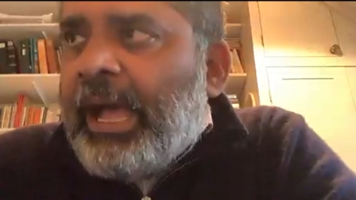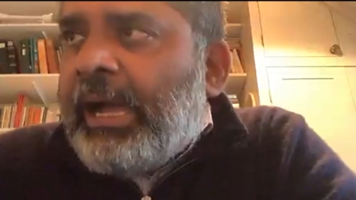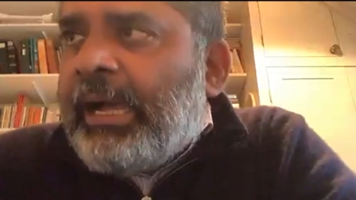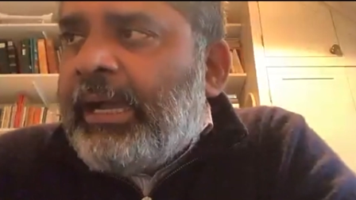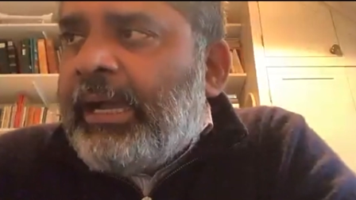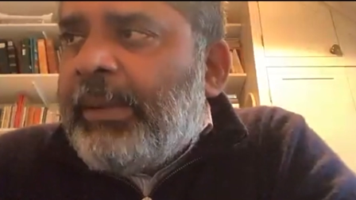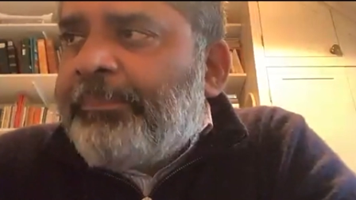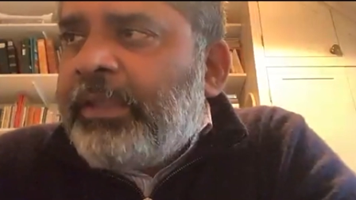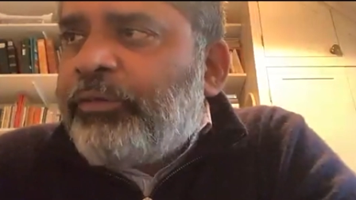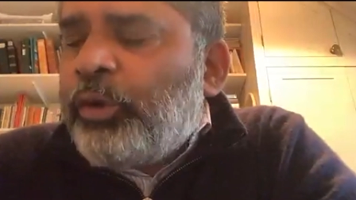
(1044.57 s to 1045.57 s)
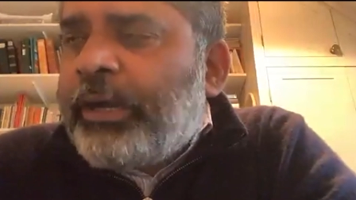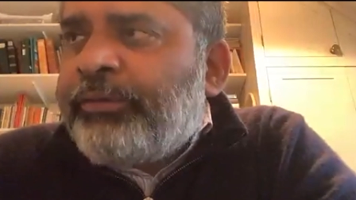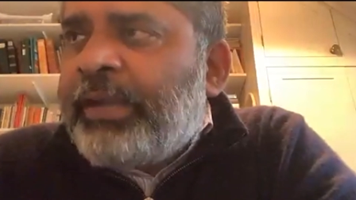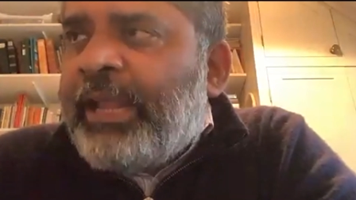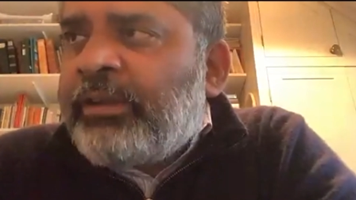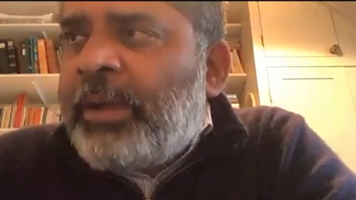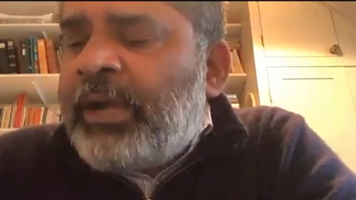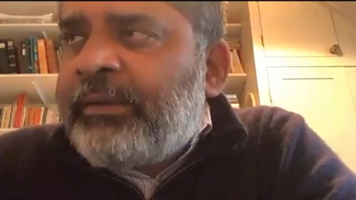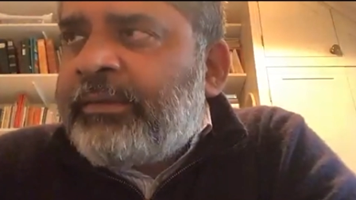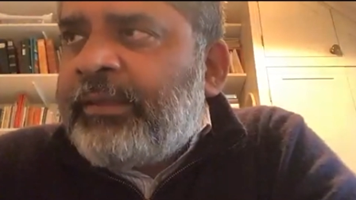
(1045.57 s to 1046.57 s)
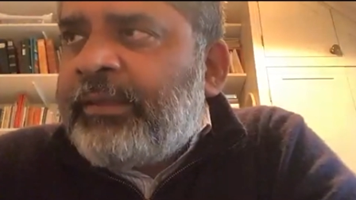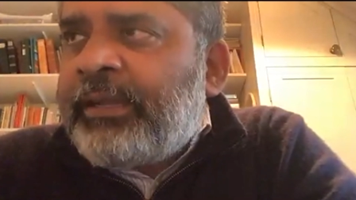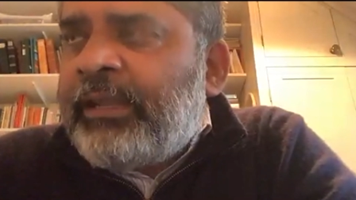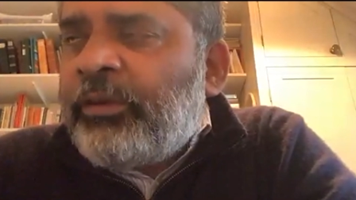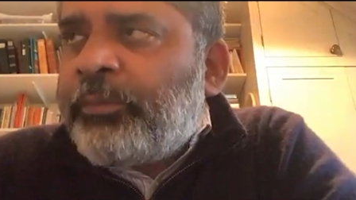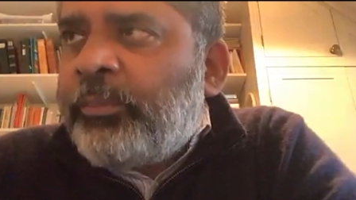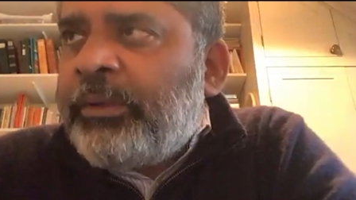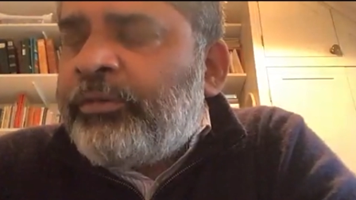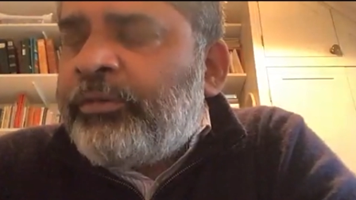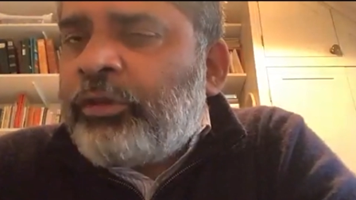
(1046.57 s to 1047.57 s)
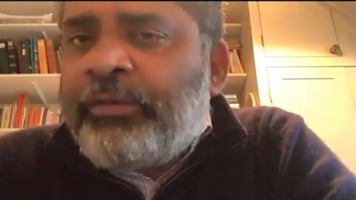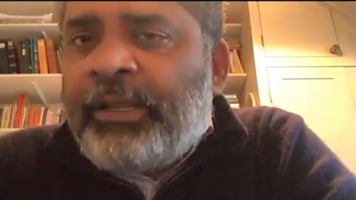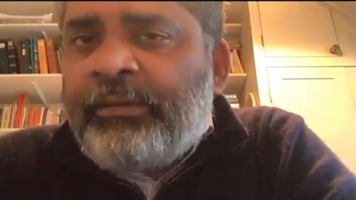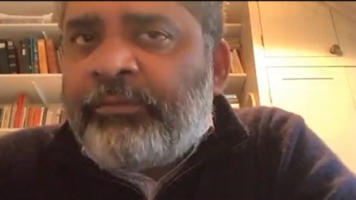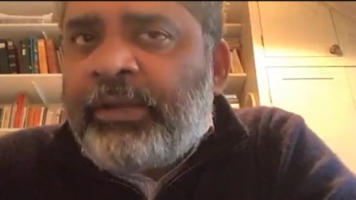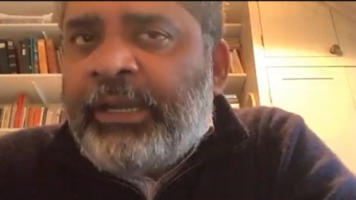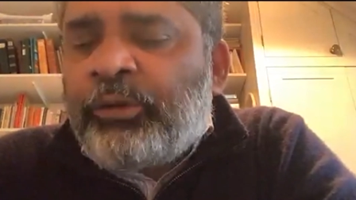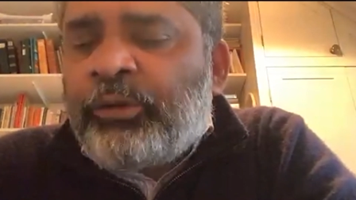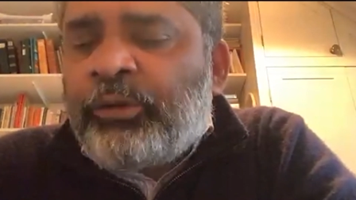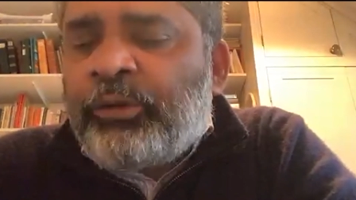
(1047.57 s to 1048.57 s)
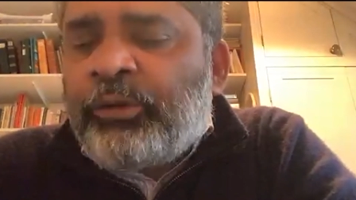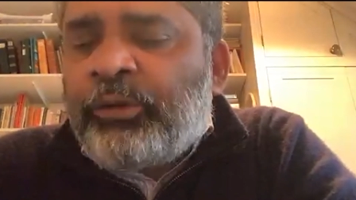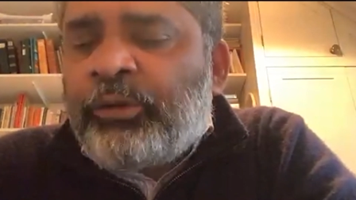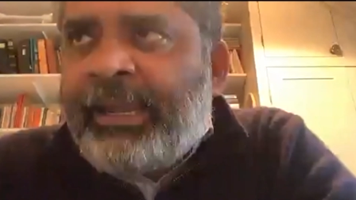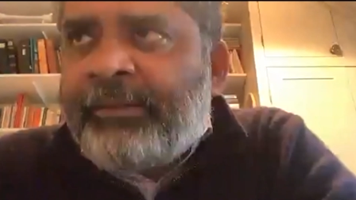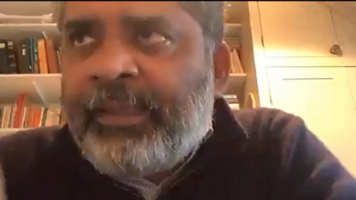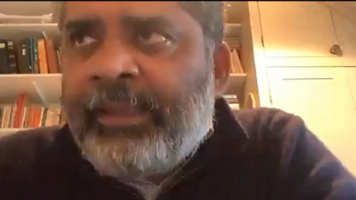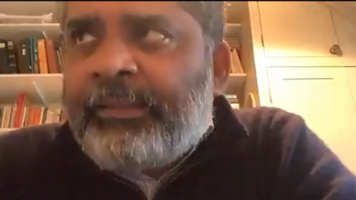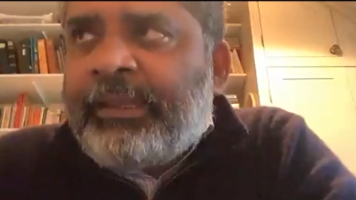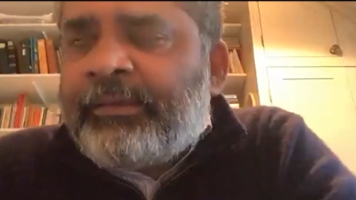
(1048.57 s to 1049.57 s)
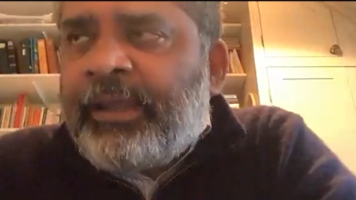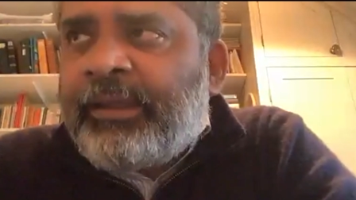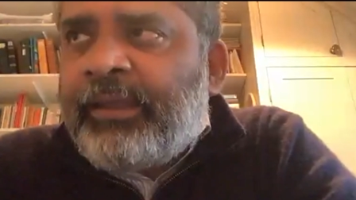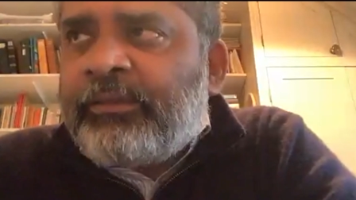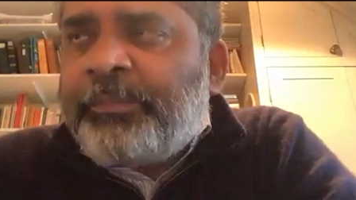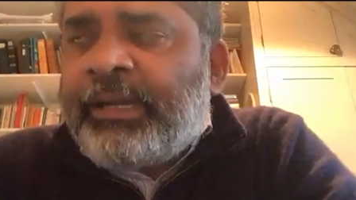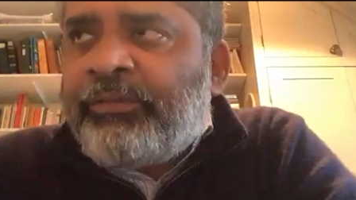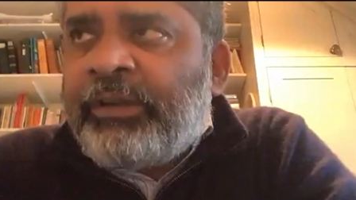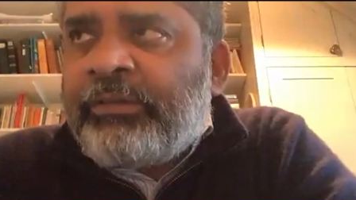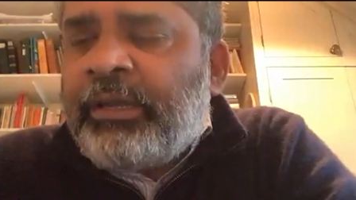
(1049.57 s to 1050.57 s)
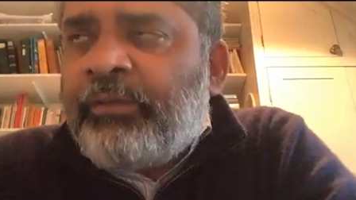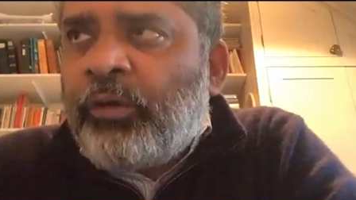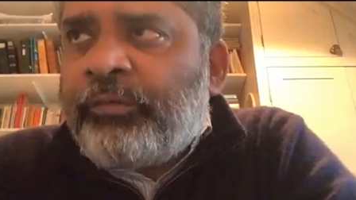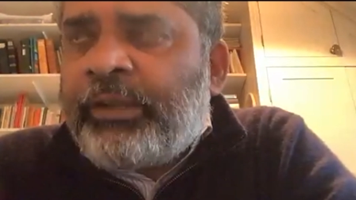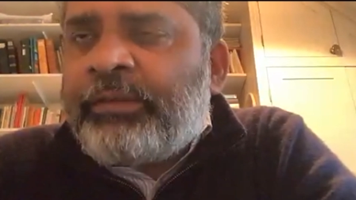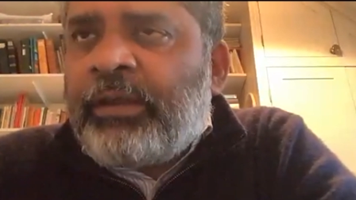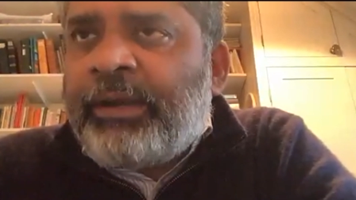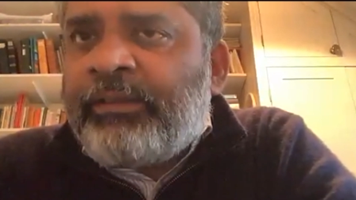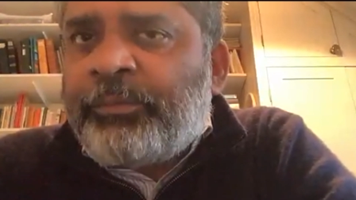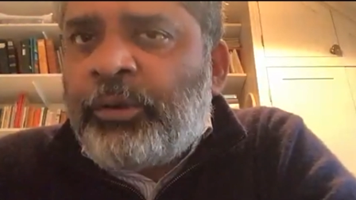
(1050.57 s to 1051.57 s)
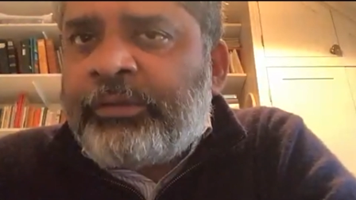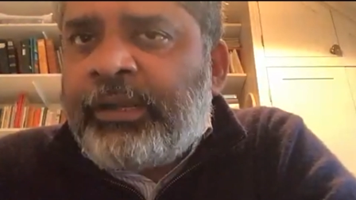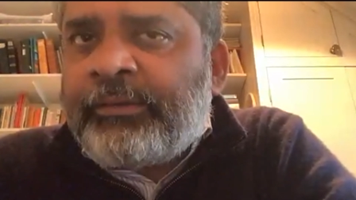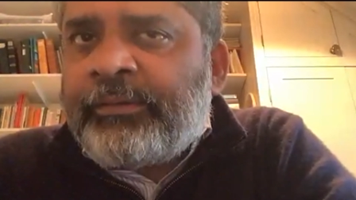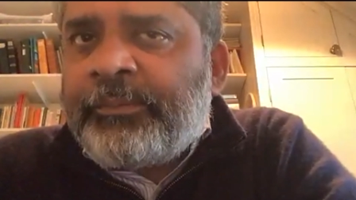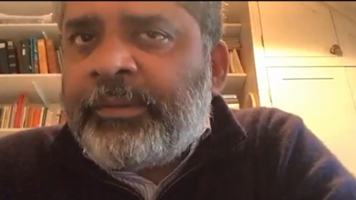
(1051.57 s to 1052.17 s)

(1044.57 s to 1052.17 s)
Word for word: Uh, if you look at financial markets, there are a series of problems. Sovereigns are willing to decentralize. These areas, by definition, involve decentralized projects.